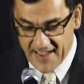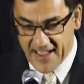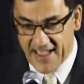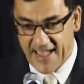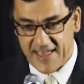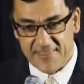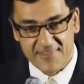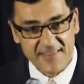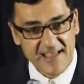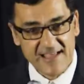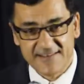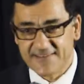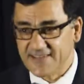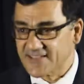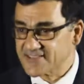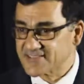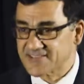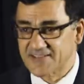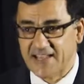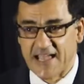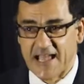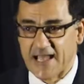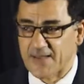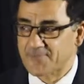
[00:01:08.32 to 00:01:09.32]
And that
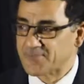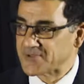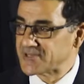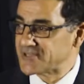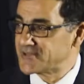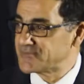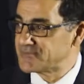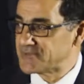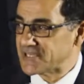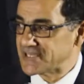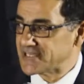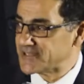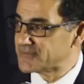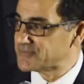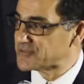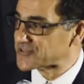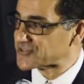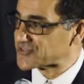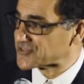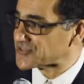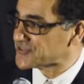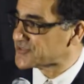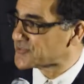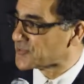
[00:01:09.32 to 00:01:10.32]
doesn't happen in many
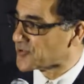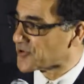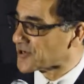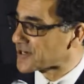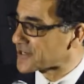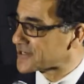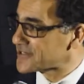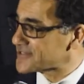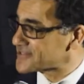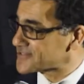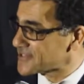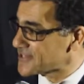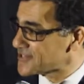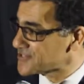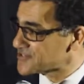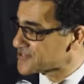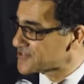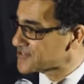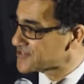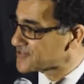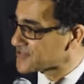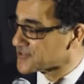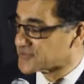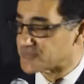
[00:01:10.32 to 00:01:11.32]
Muslim
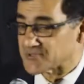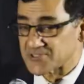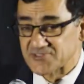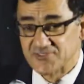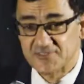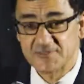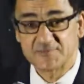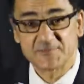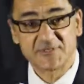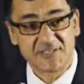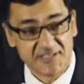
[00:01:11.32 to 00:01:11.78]
organizations or Muslim